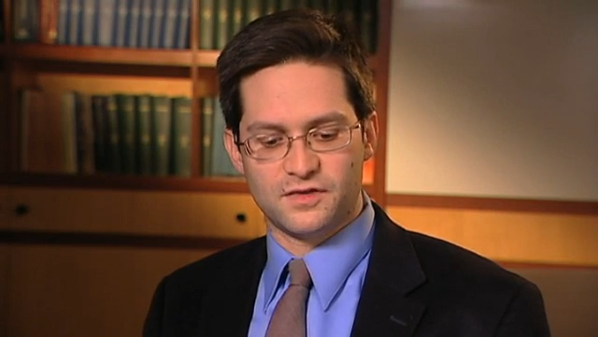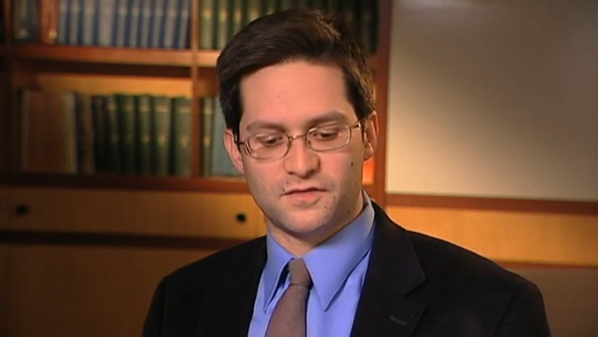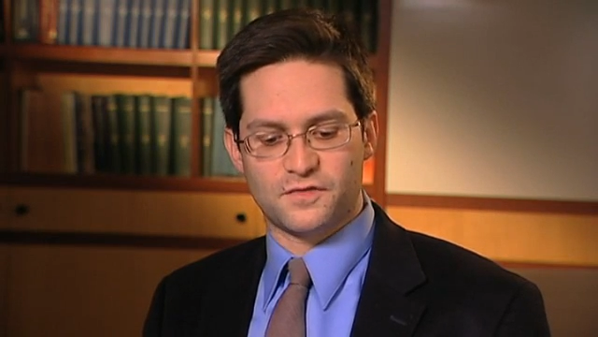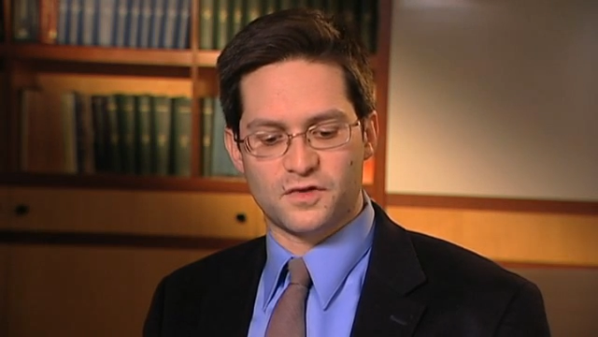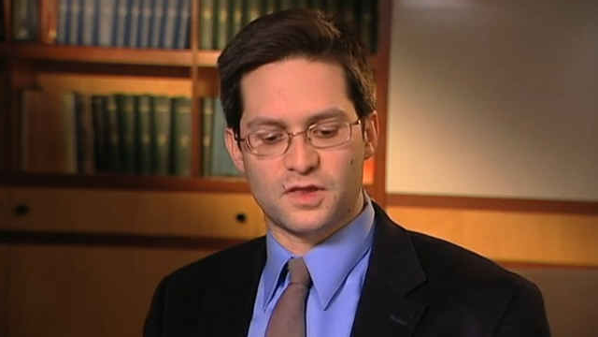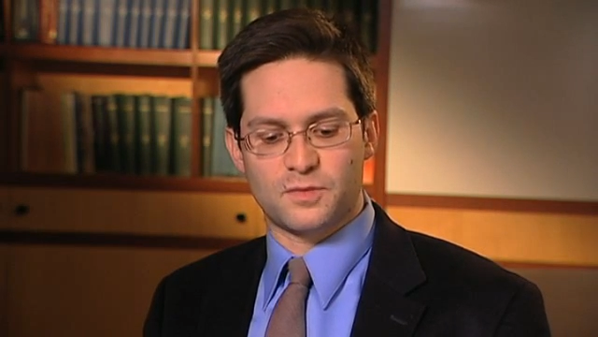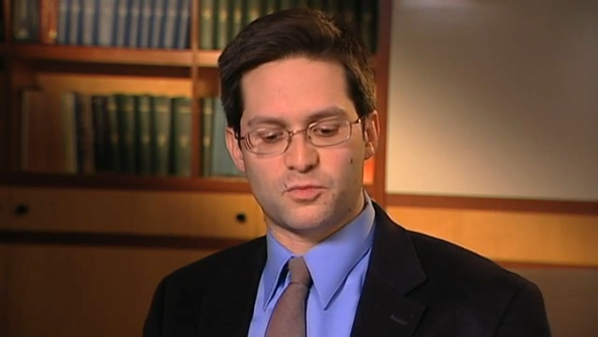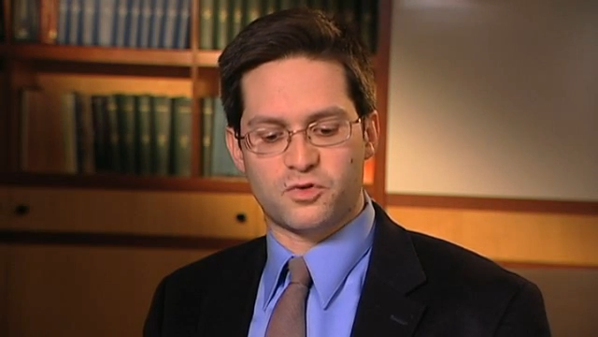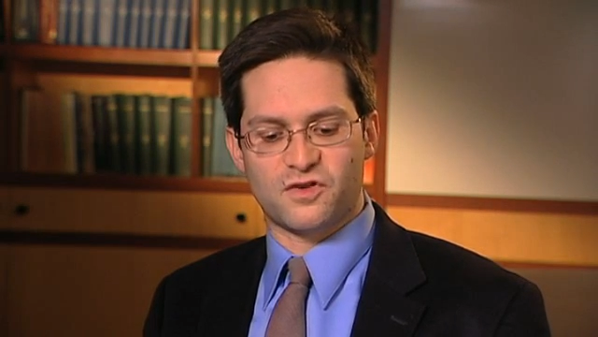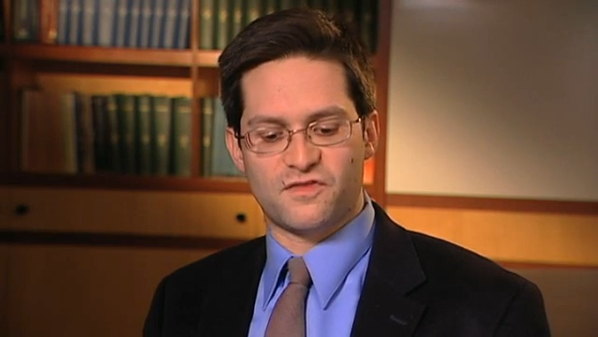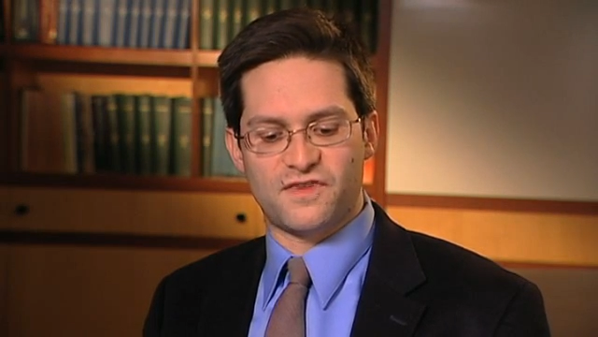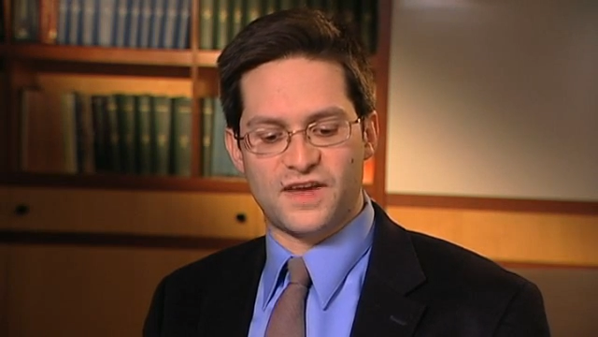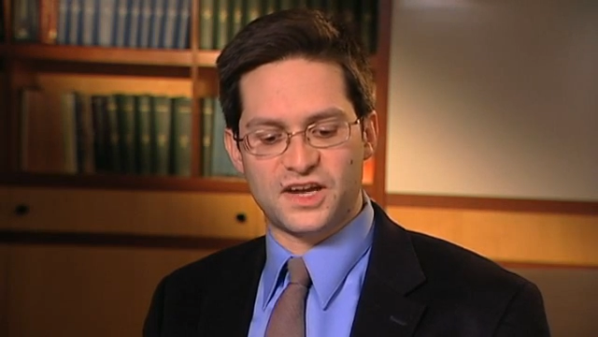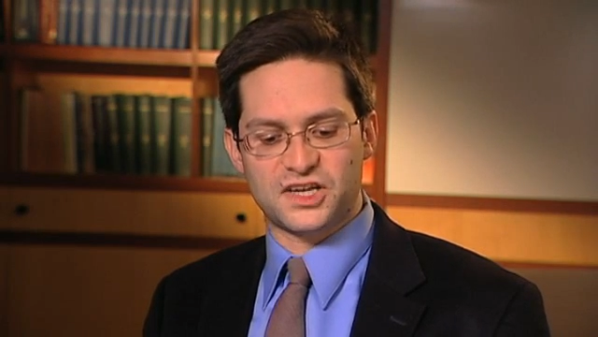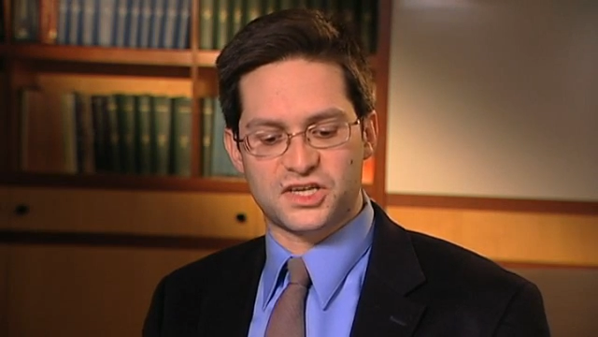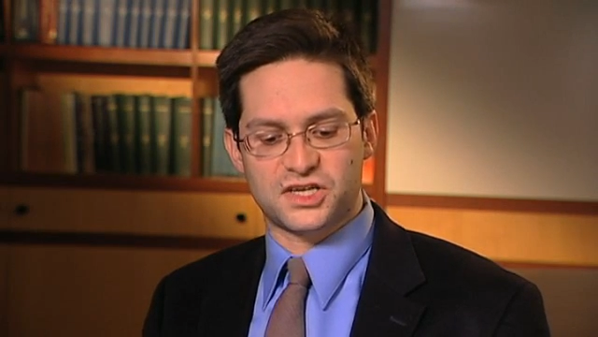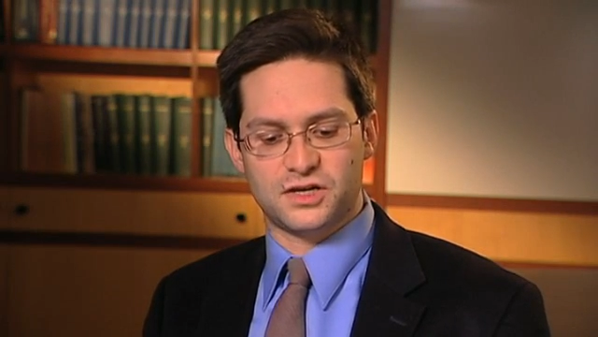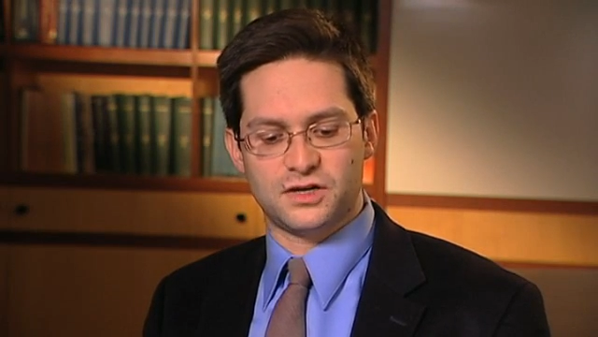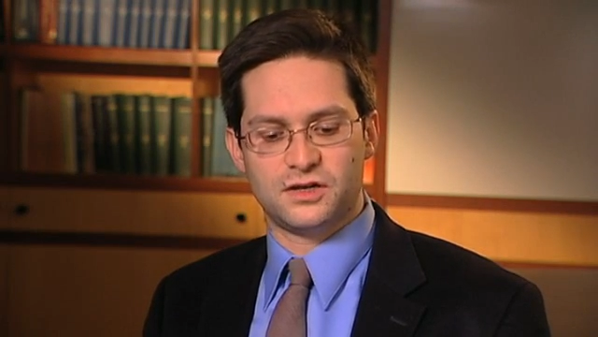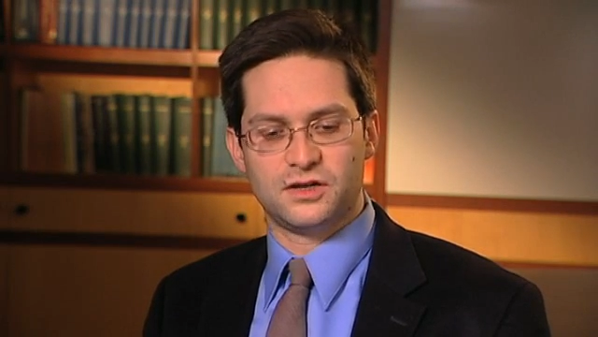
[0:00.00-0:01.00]
for the
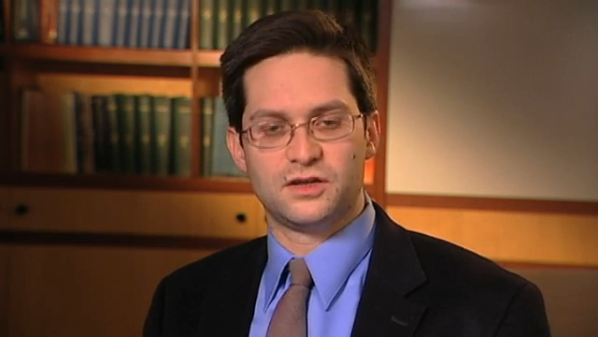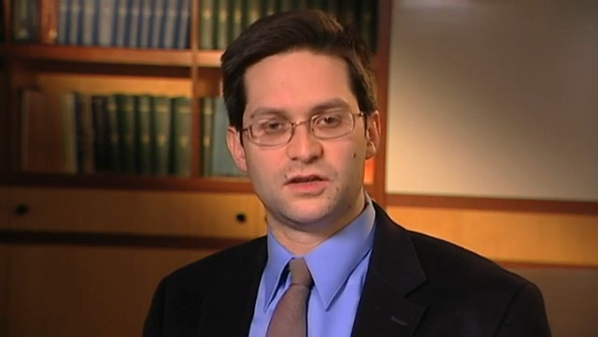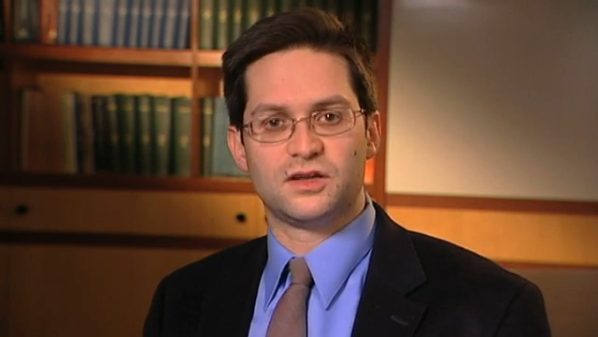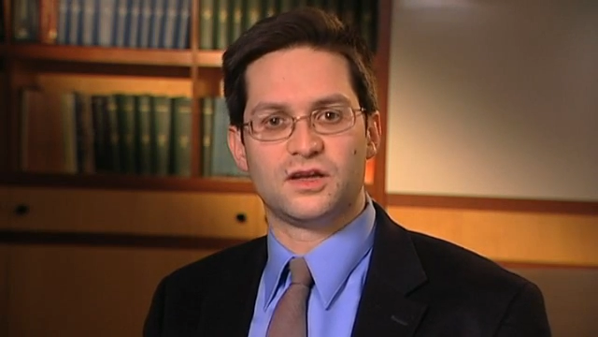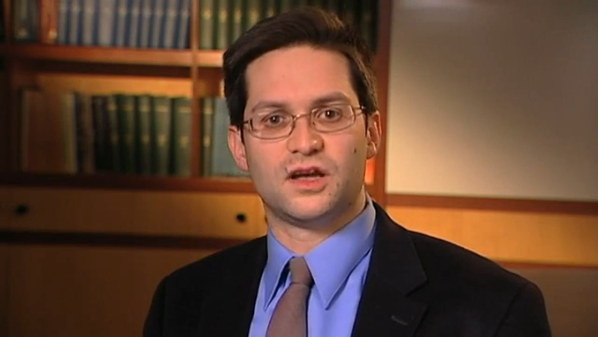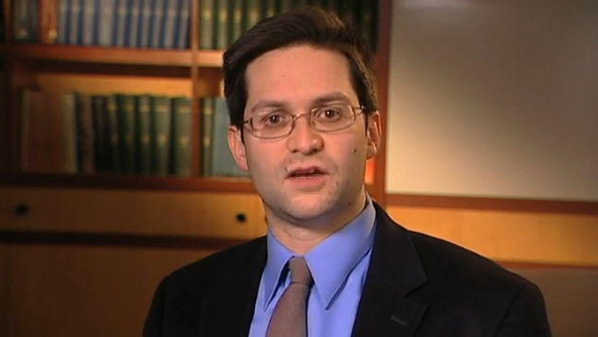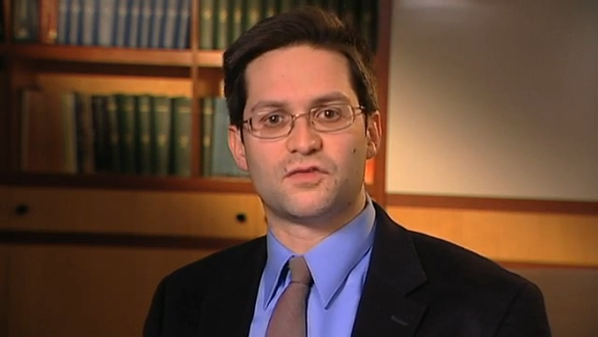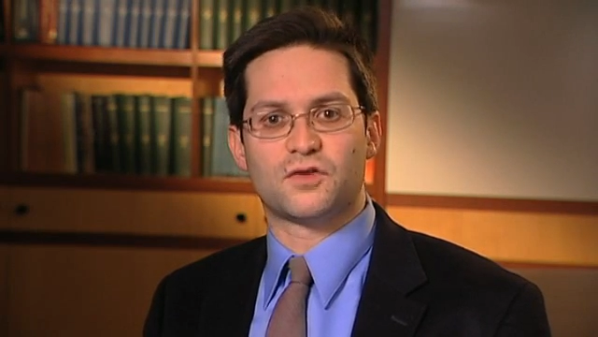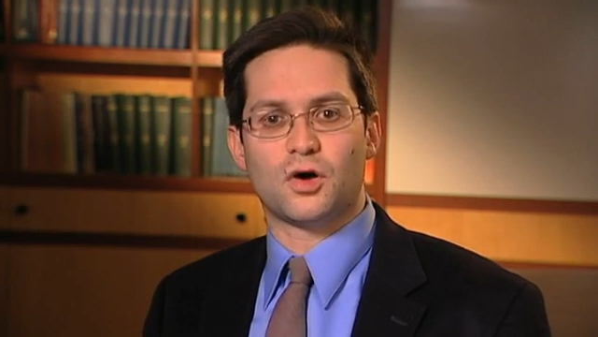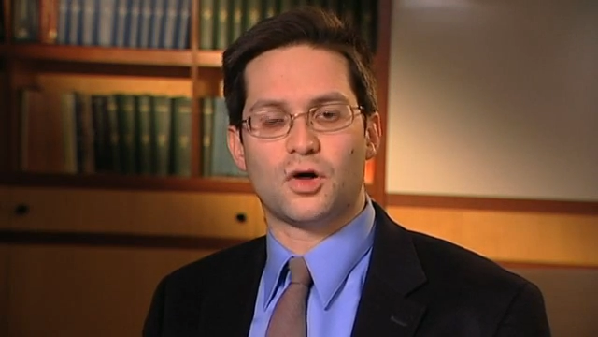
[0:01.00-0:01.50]
prevention of